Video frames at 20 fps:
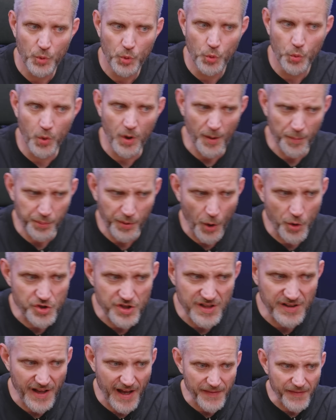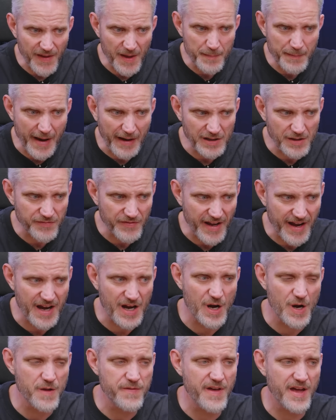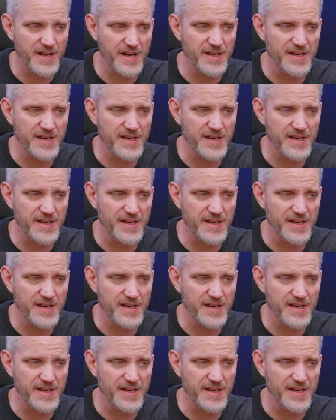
We're approaching like the amount of air that